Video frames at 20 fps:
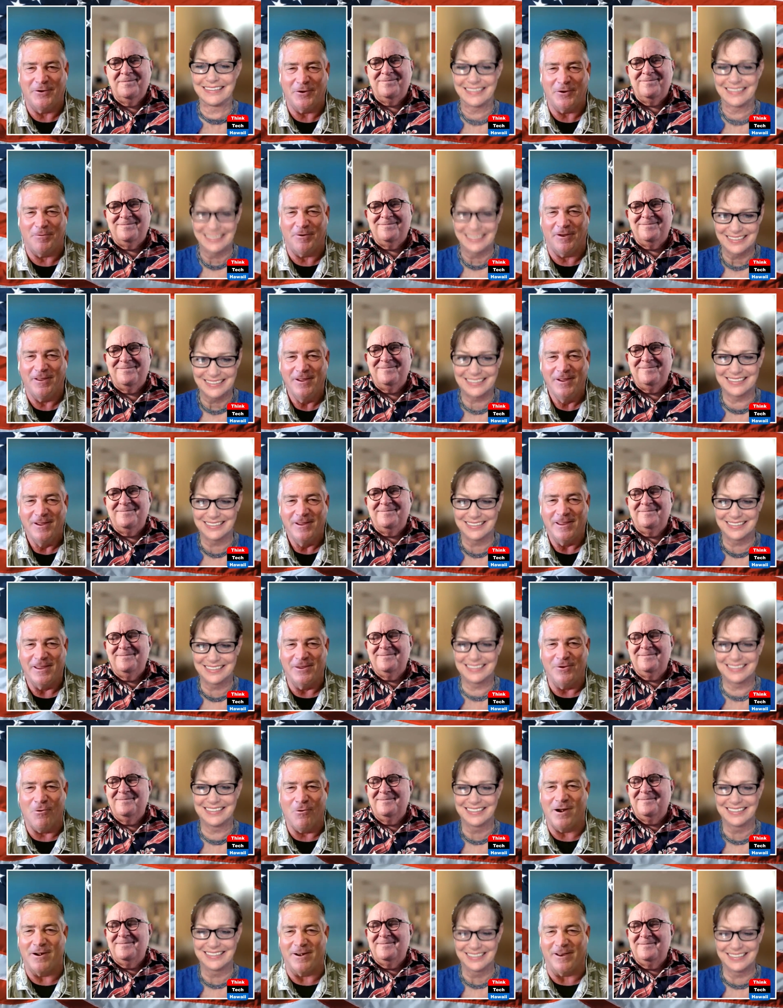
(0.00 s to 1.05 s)
Speaker 1: to your,
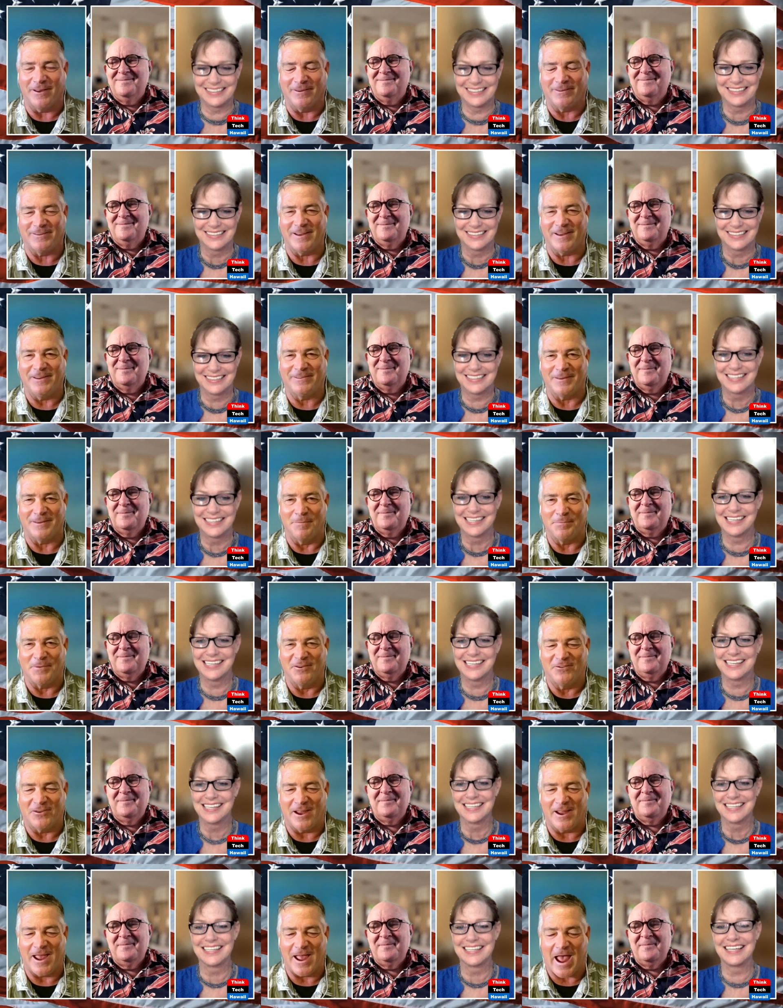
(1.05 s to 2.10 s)
you wanted to say something.
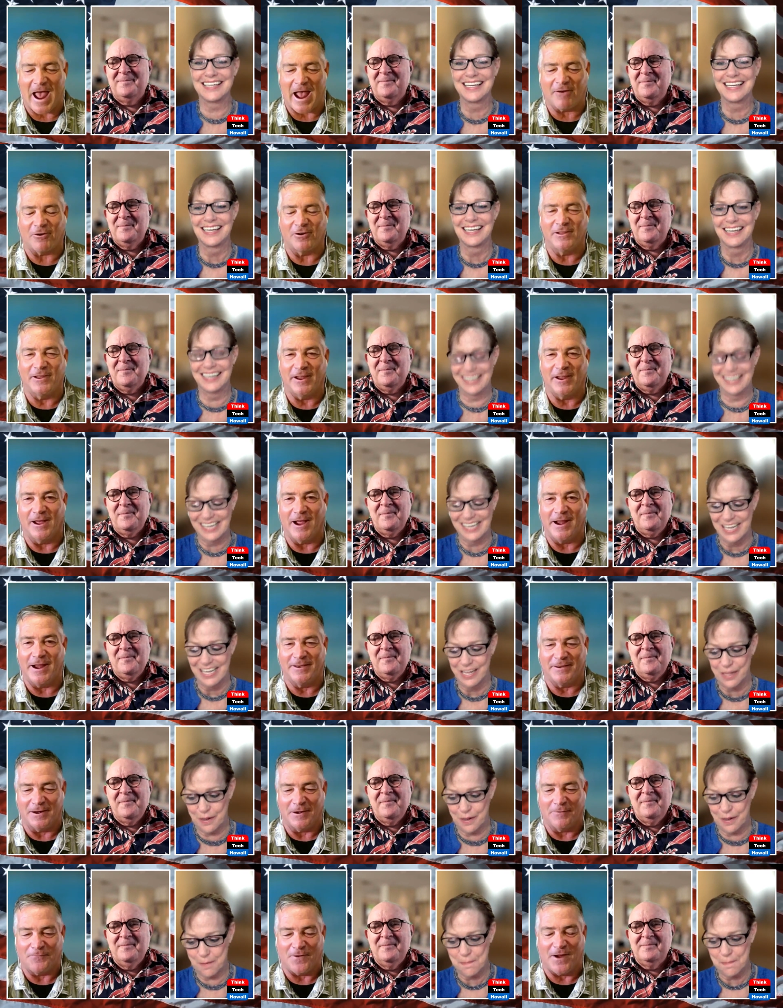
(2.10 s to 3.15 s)
Jay accurately uh,
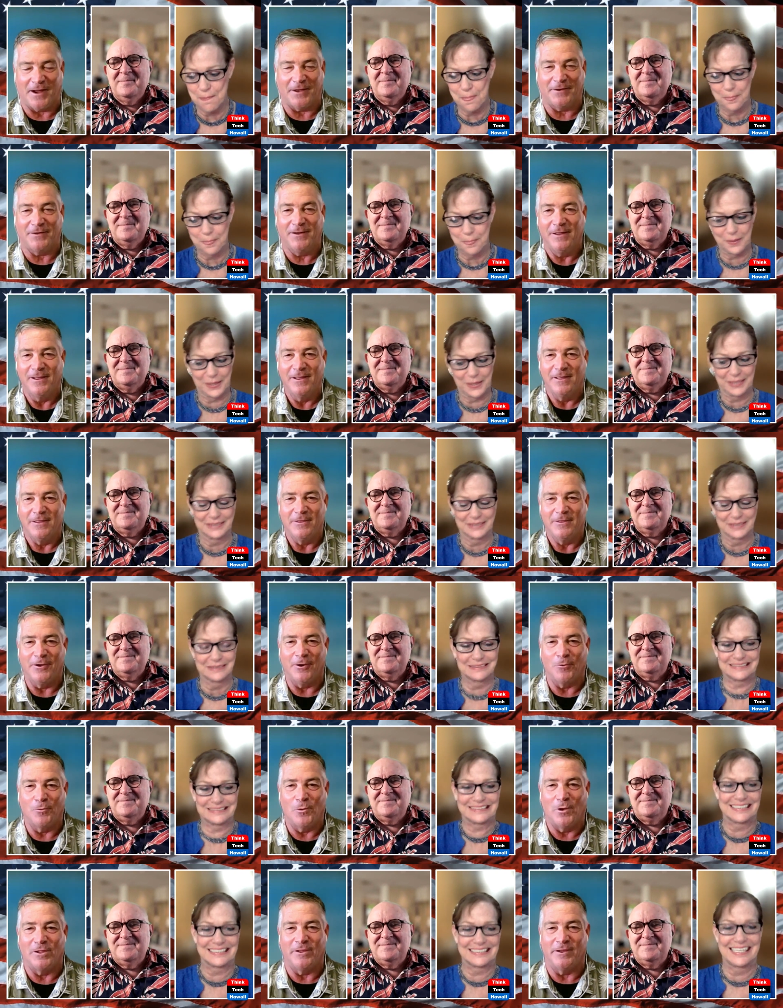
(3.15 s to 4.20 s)
identified
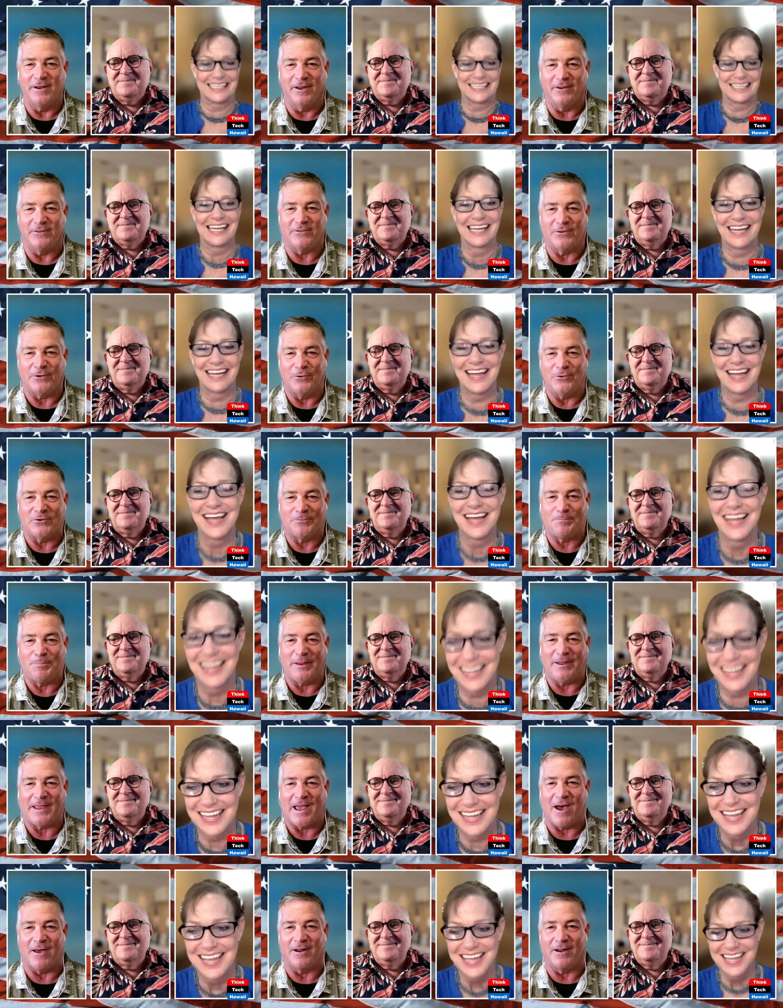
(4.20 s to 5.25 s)
your willingness to
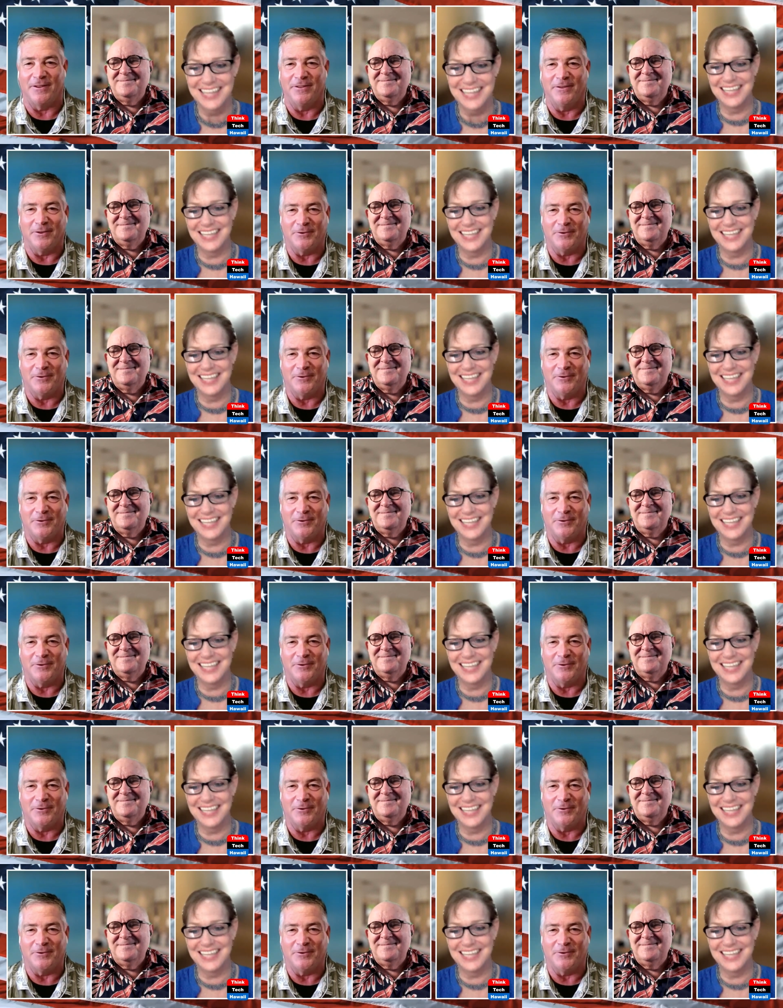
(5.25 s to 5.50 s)
speak out on